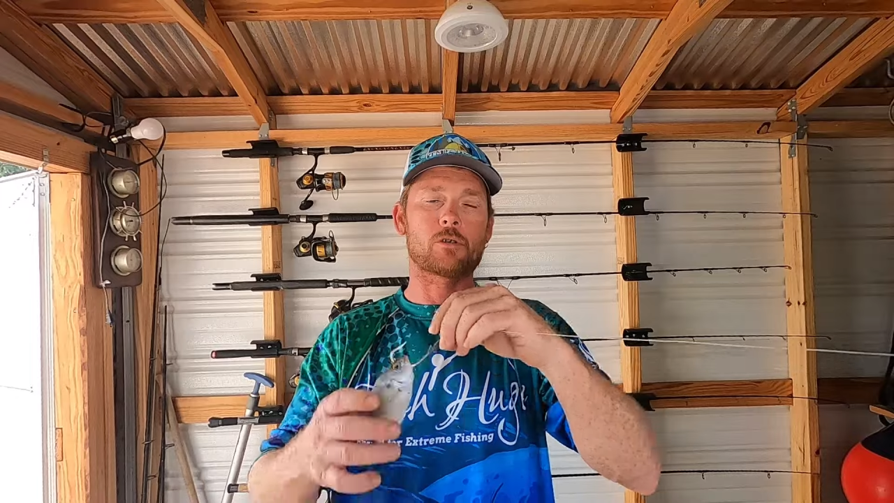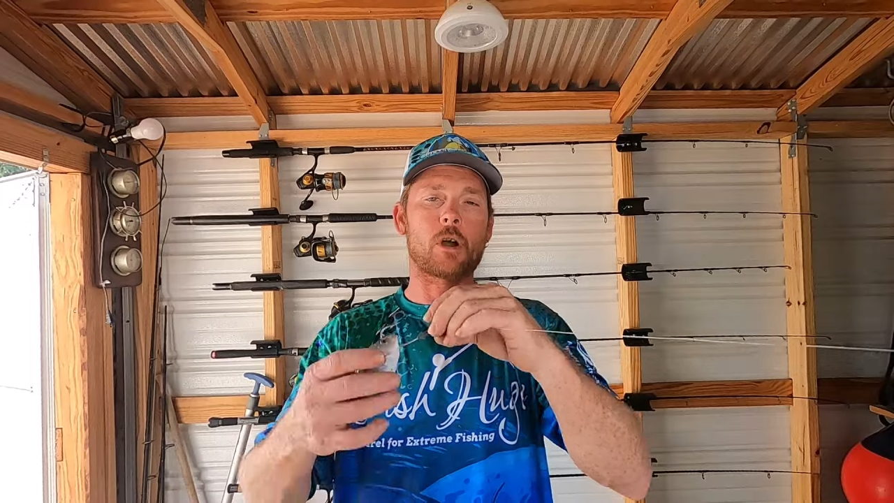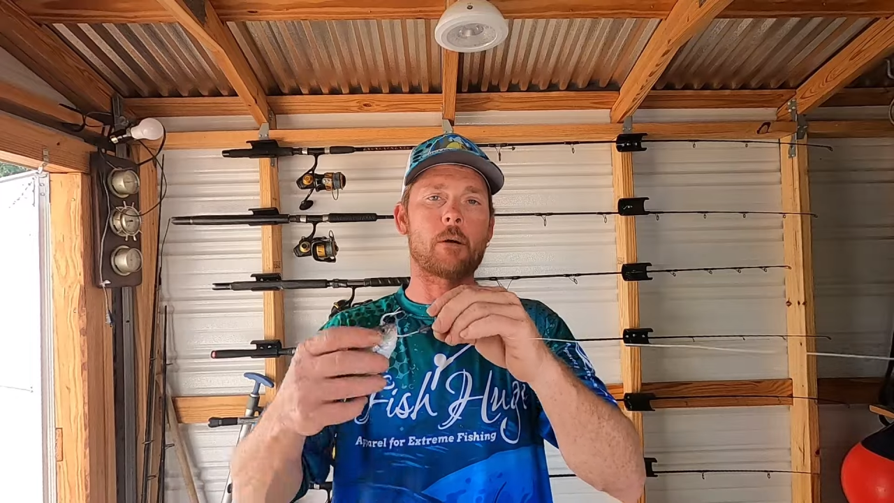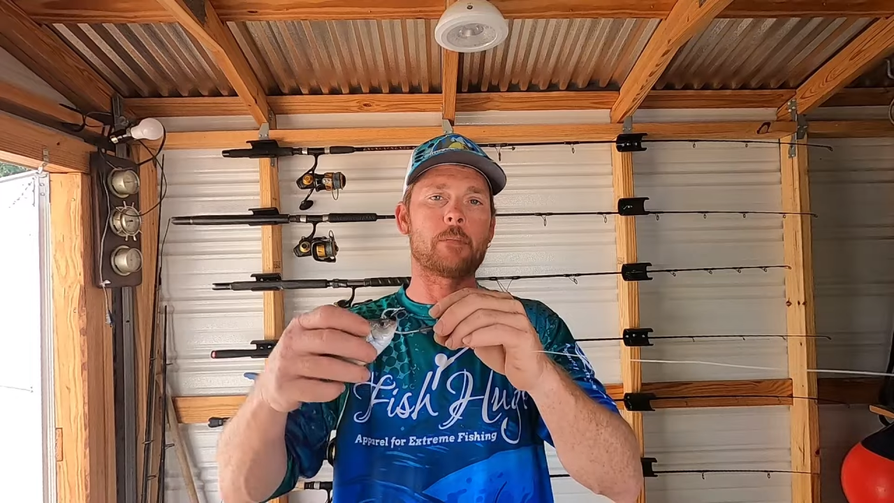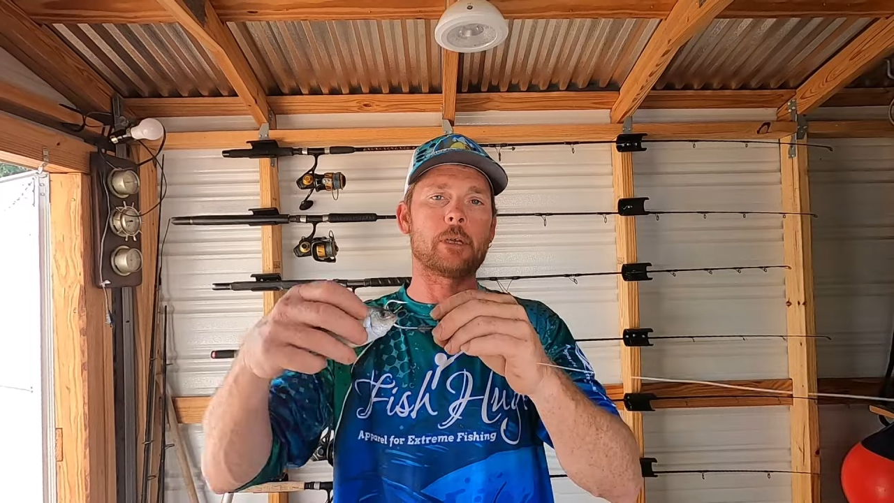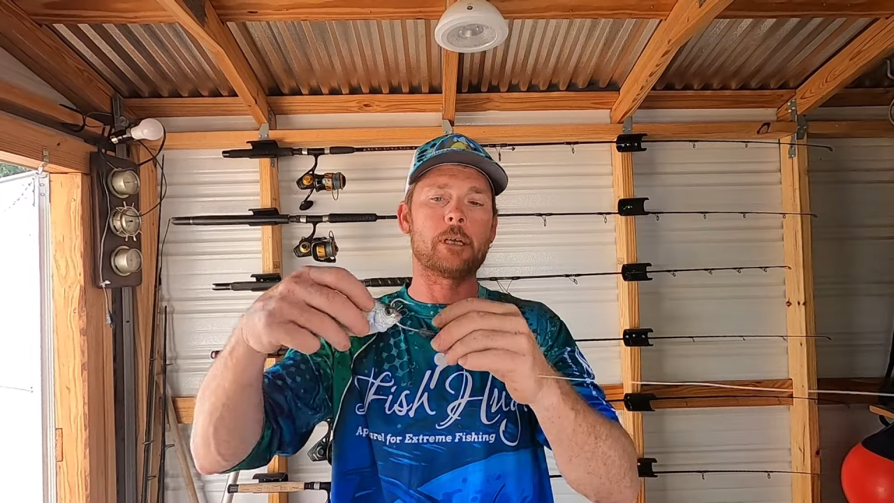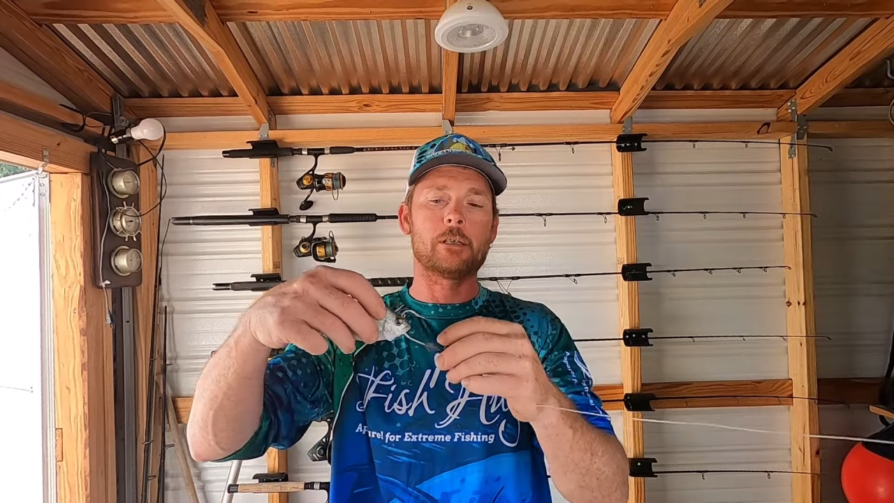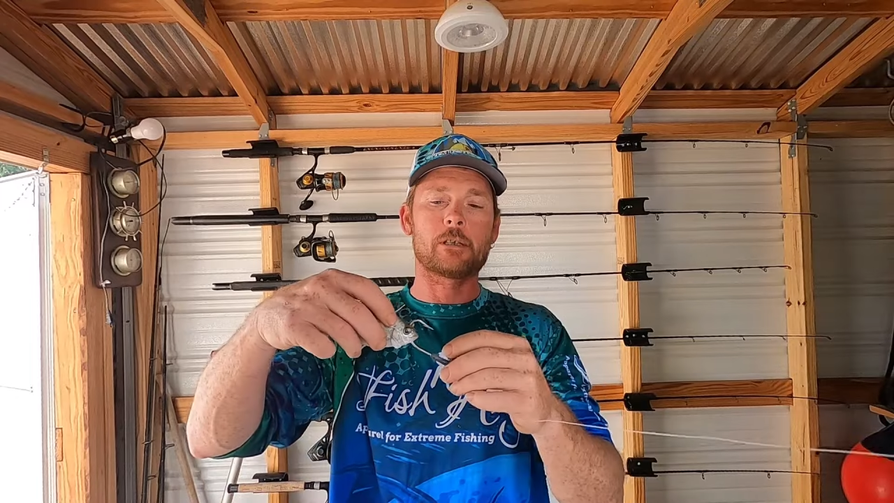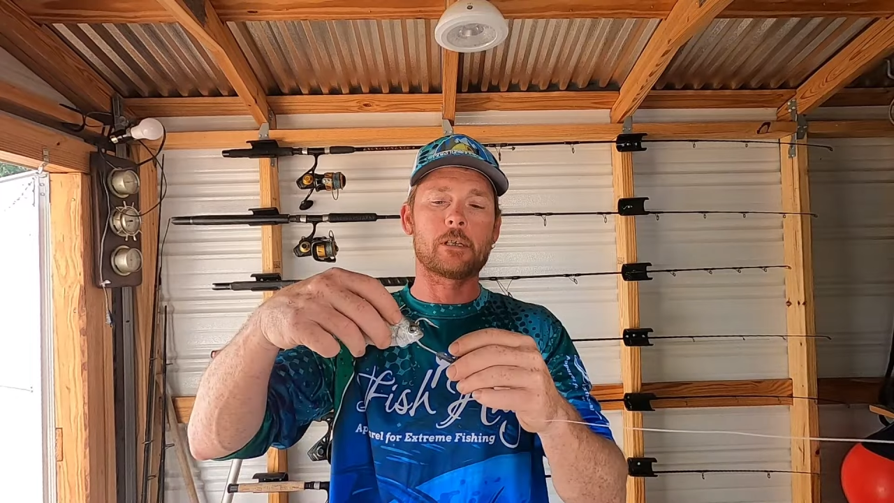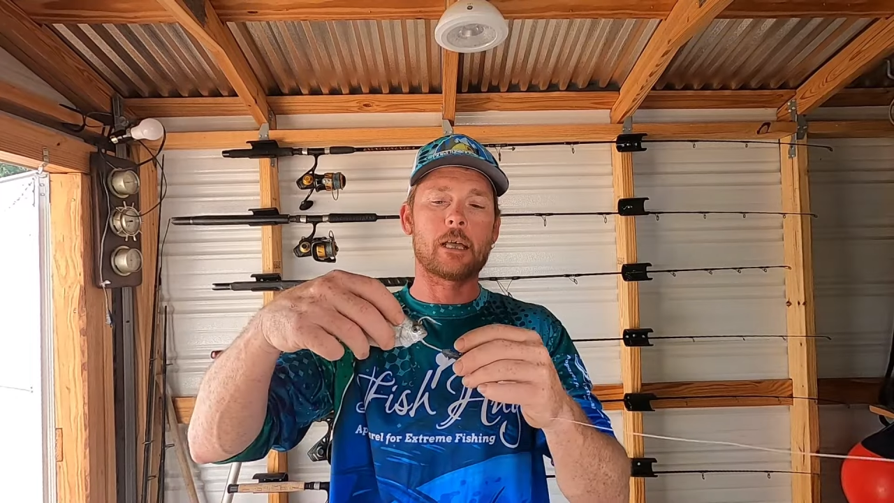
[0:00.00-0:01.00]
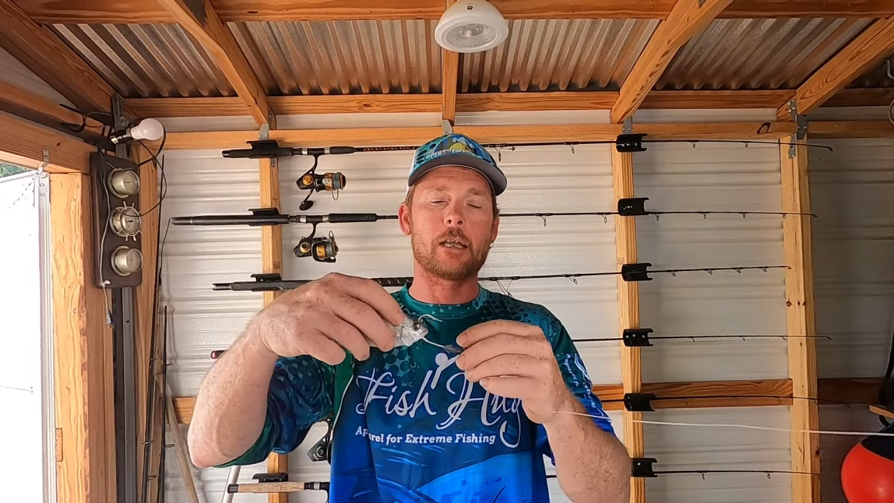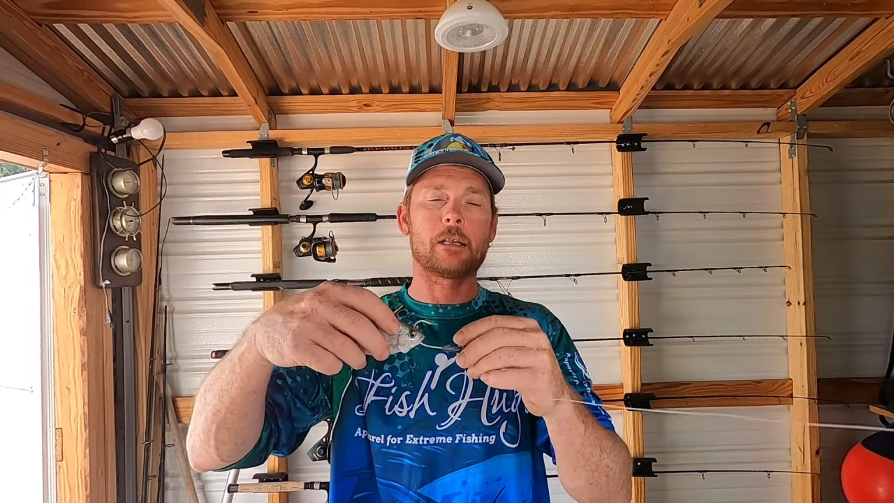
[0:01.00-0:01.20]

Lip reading: dropping into